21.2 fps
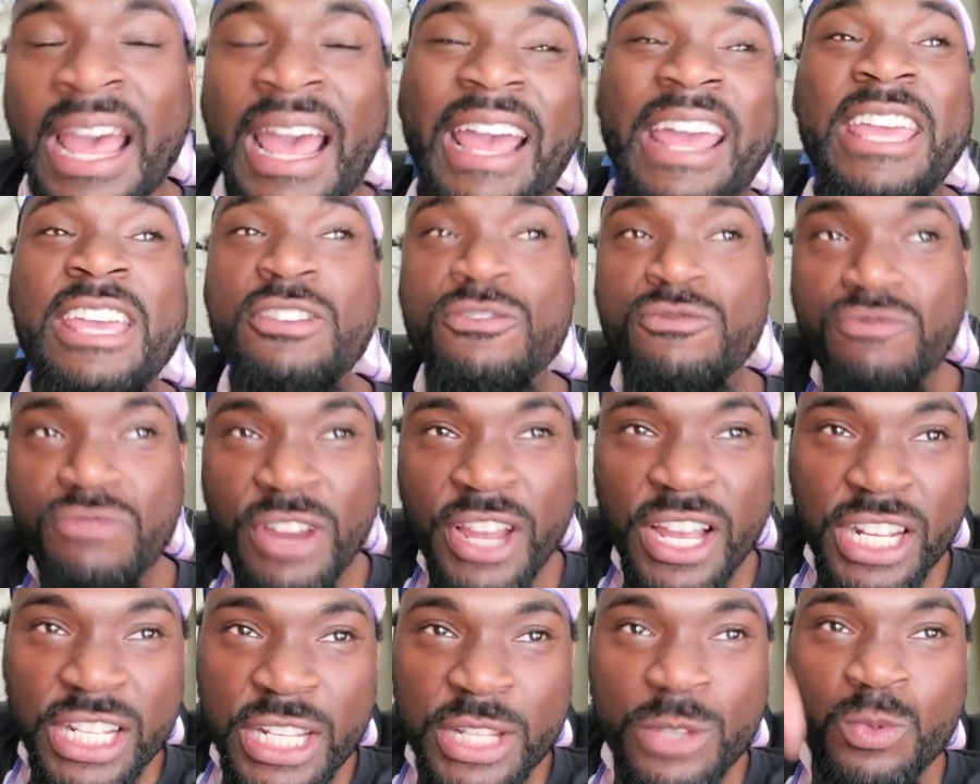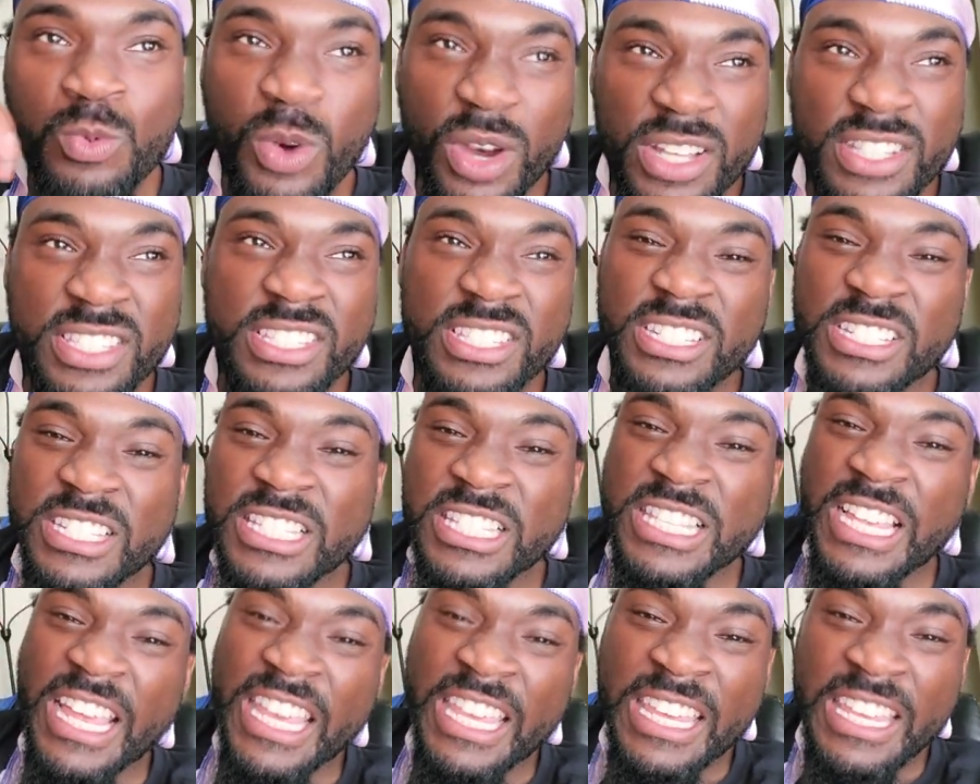And he really wants to
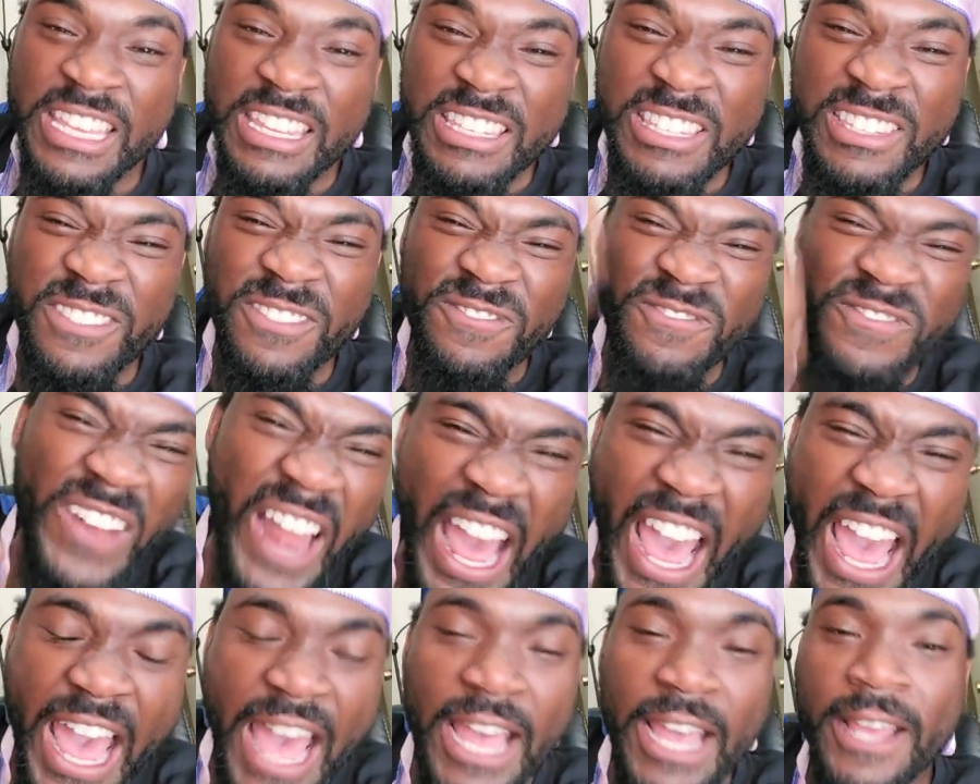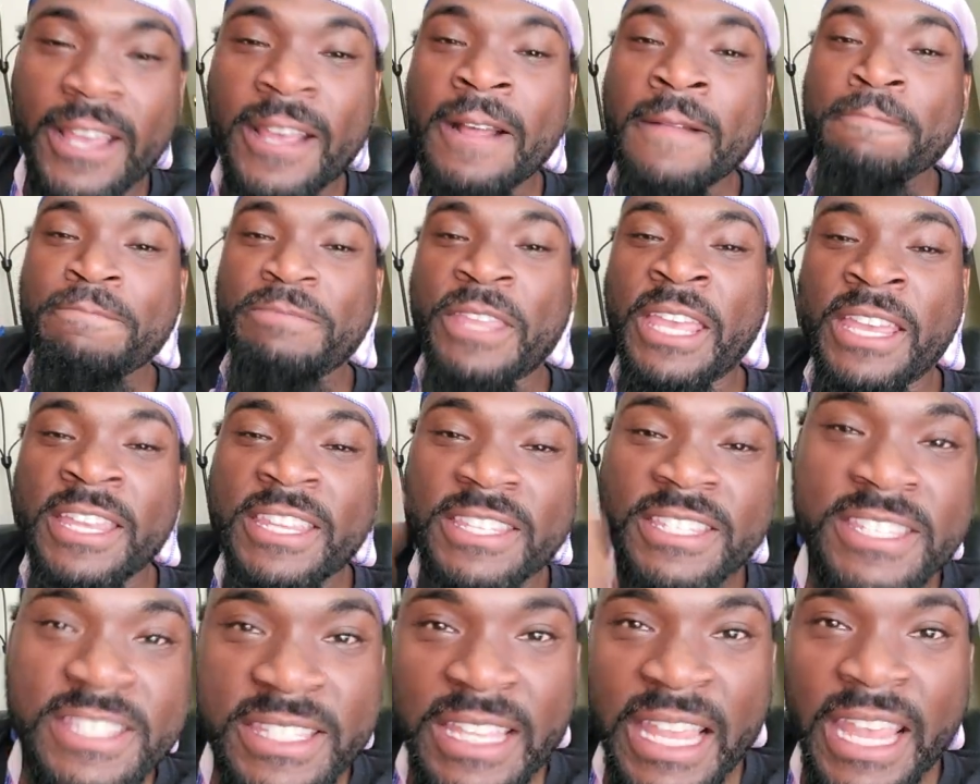lay his flag and
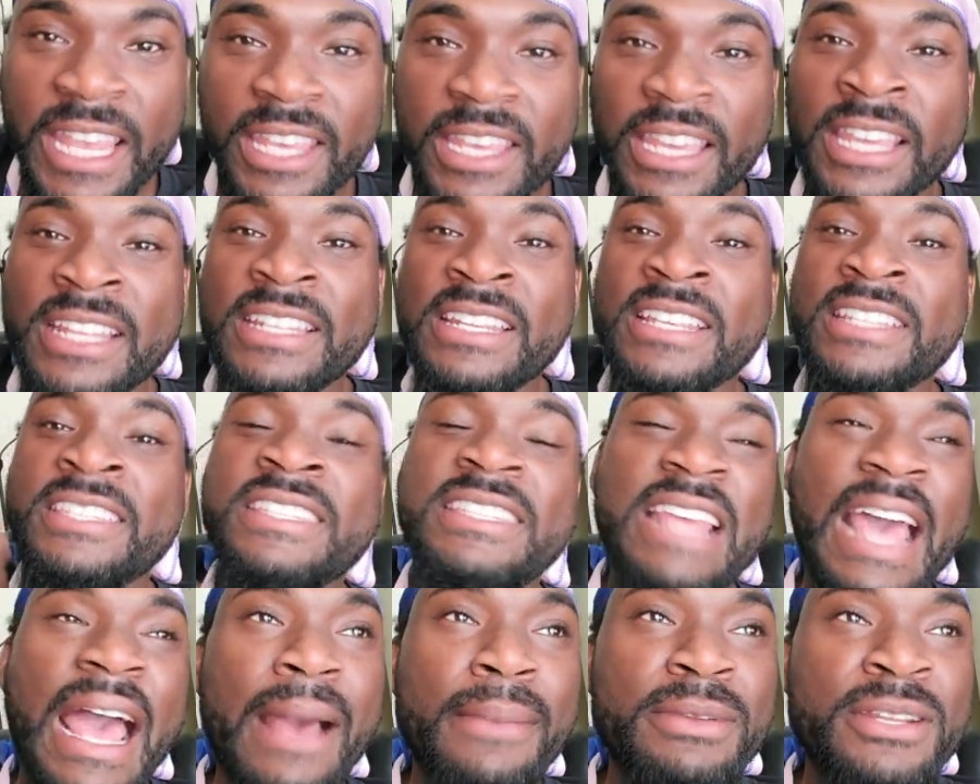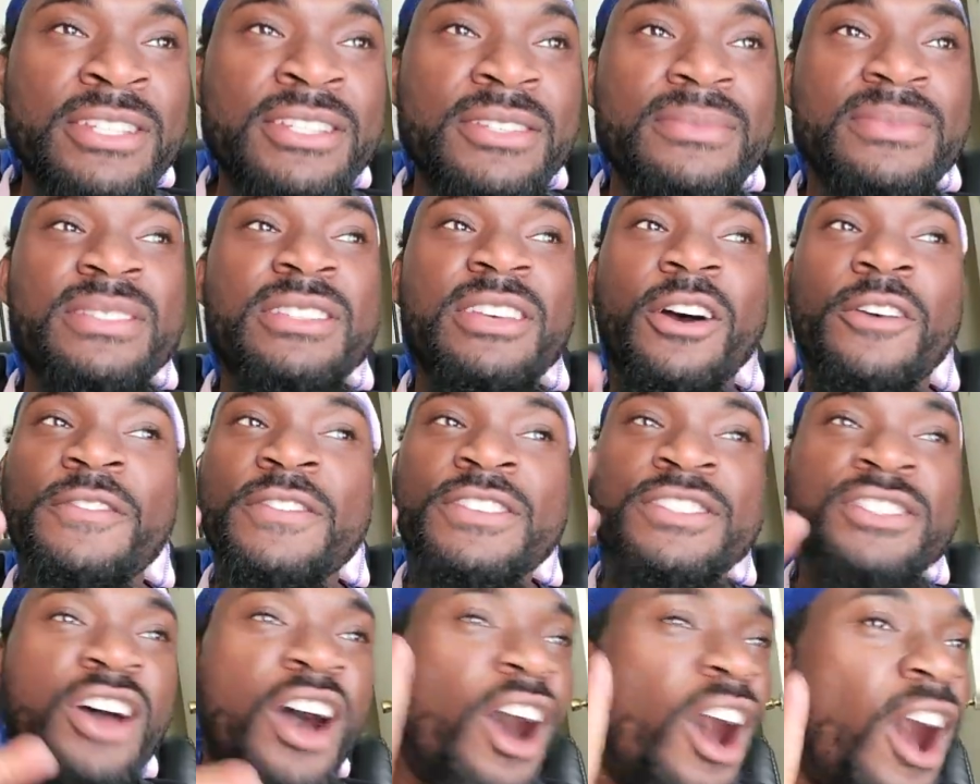his stake and establish himself
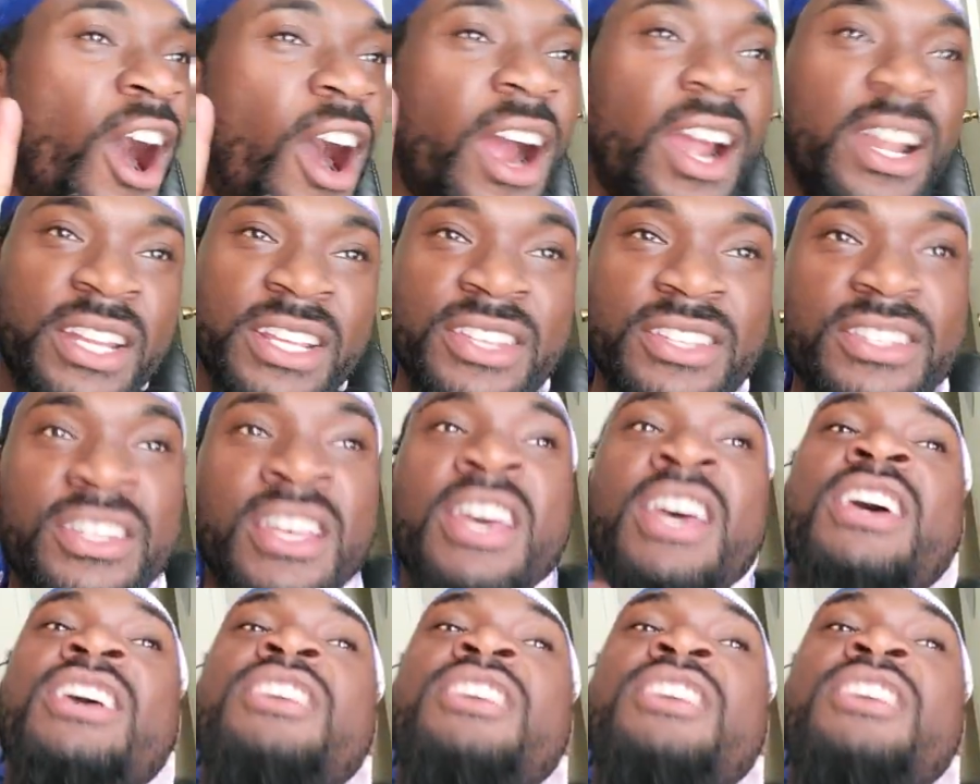as an artist.